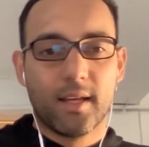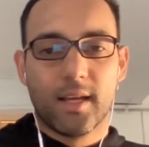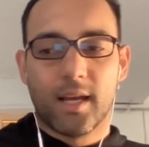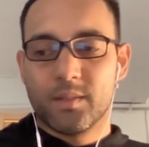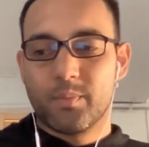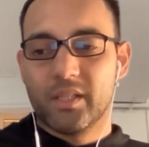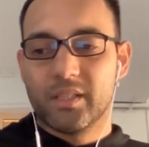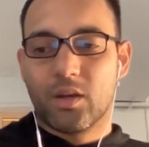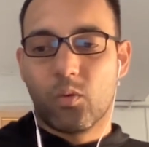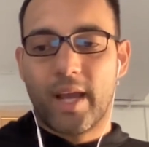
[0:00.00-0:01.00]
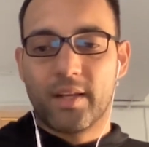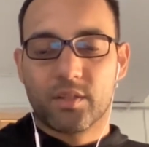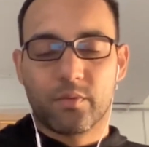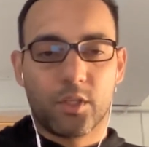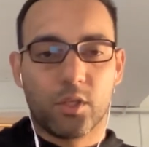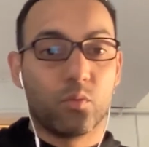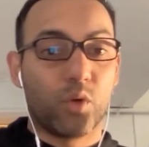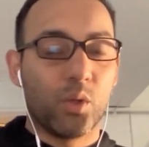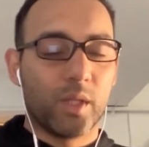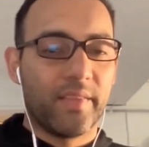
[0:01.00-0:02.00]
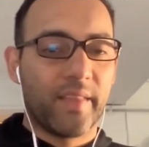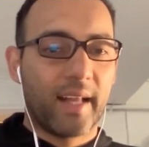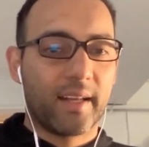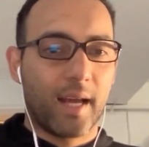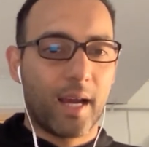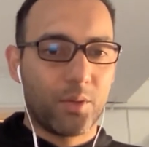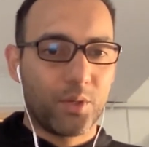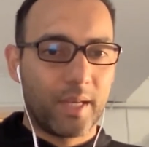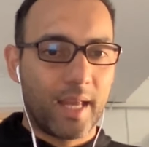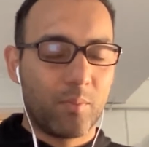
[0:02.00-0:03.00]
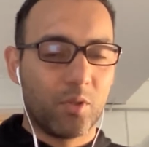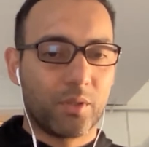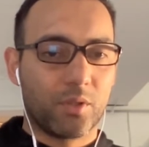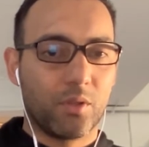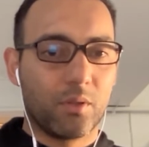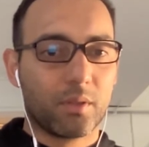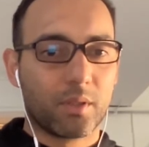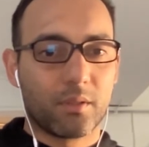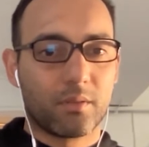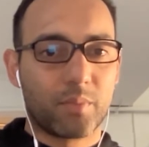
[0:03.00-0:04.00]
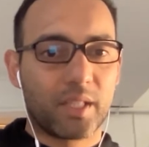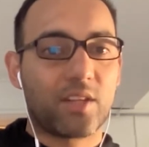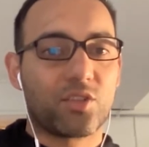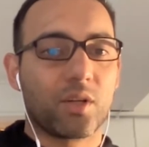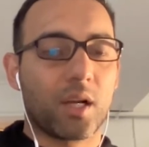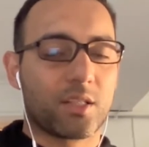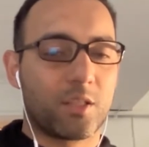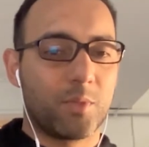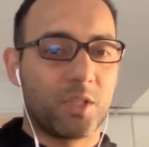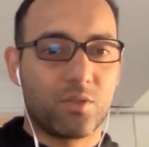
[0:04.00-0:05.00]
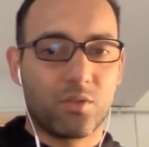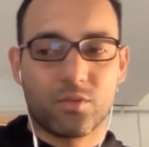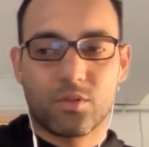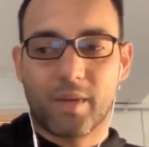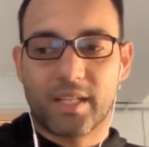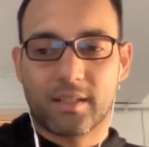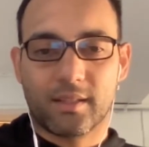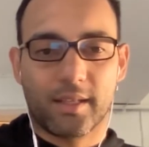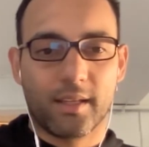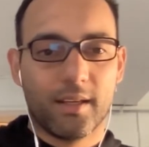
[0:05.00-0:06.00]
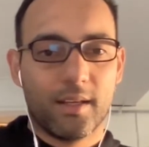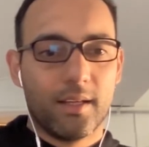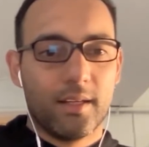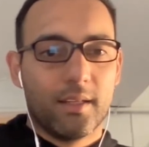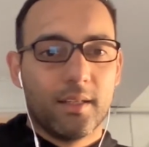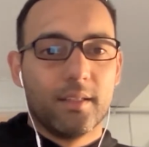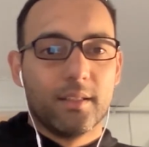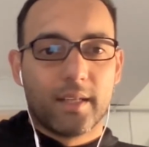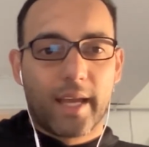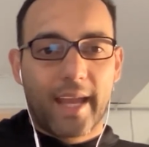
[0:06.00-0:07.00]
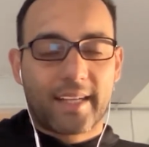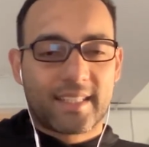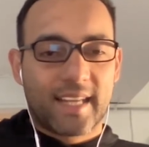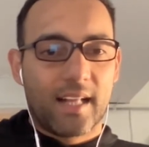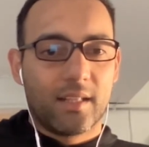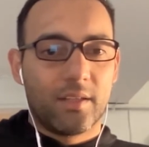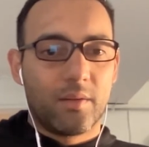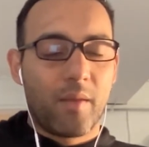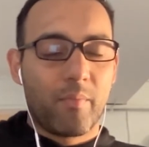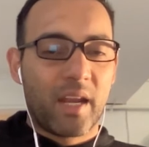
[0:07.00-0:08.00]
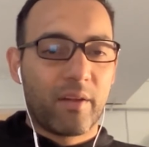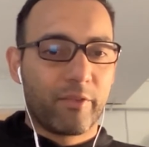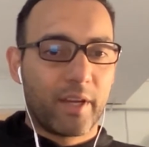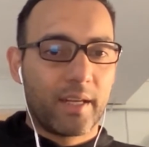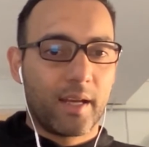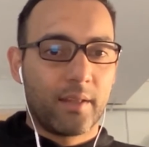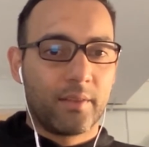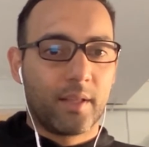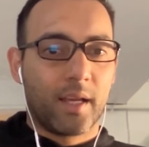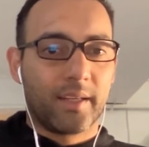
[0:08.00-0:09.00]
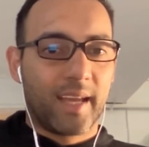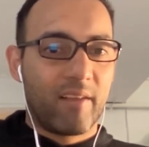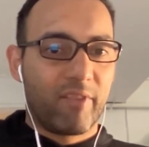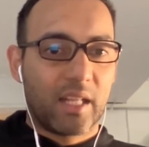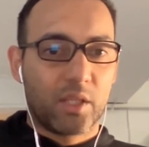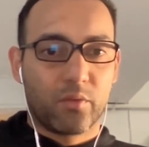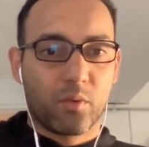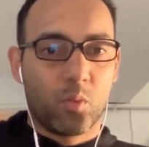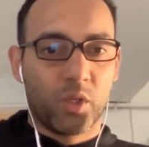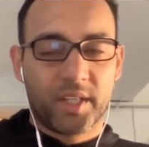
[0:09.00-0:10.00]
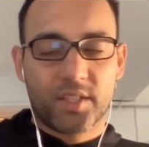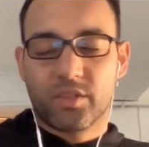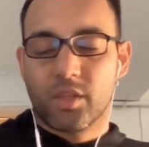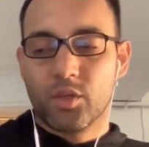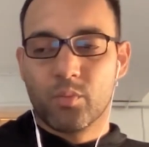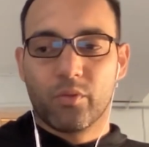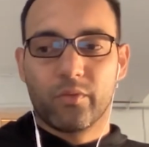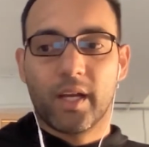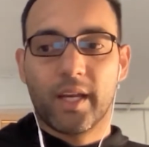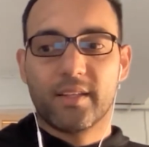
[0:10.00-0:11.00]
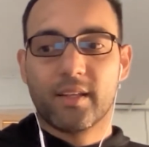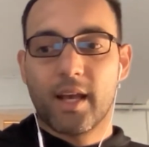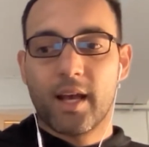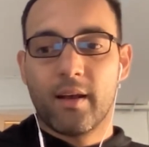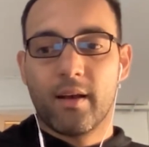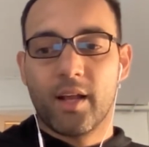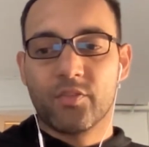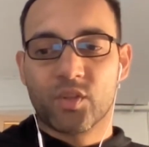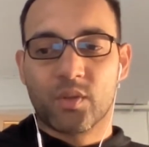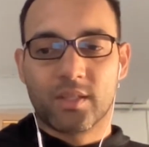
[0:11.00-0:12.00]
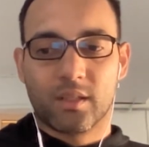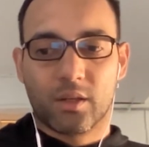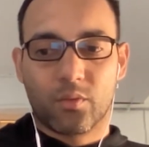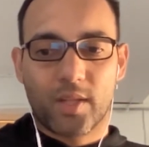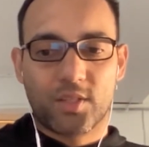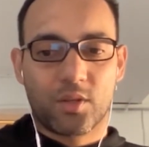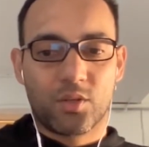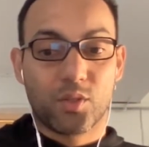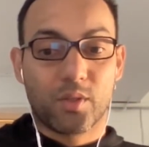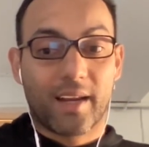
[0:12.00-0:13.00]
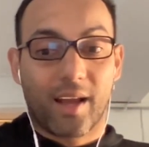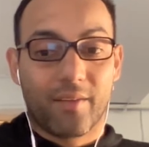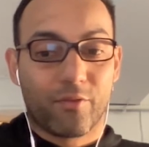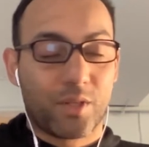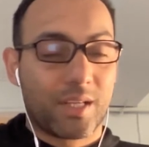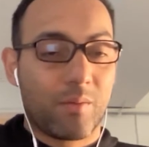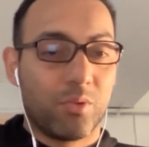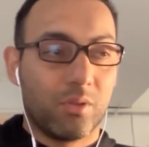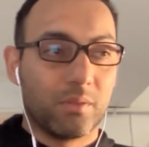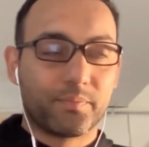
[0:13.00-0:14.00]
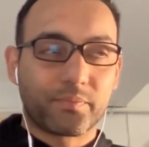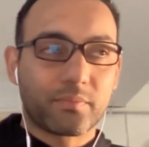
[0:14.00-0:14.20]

and it's building awareness for your role in that and how you enable your potential customer to basically excel and benefit and gain value from what it is that you provide. And so there's a lot of ways you can do that. For example,